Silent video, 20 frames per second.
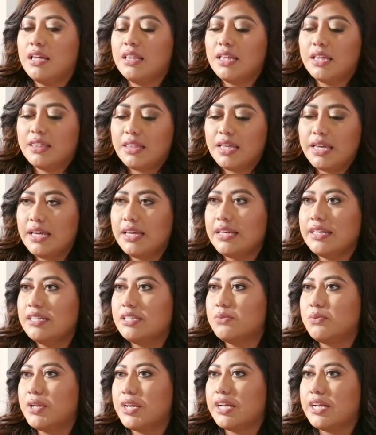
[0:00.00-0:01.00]
The thing
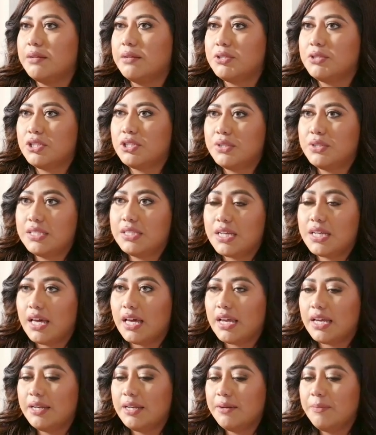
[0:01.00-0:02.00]
is, when it comes to
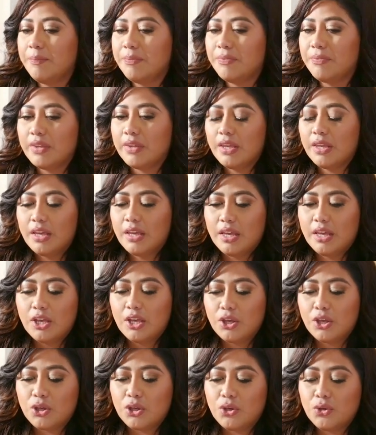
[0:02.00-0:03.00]
design,
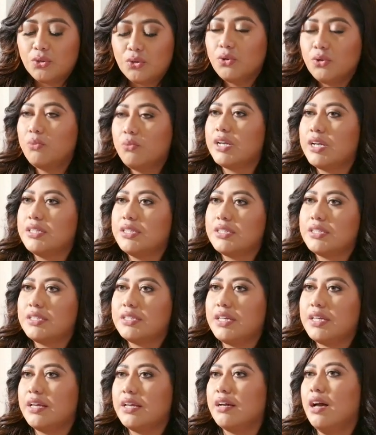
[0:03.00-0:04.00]
you don't want to
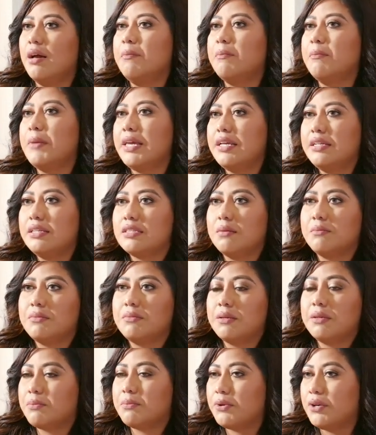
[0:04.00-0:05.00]
just think, I'm making
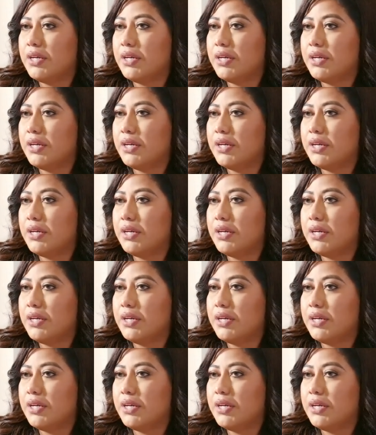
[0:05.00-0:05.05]
something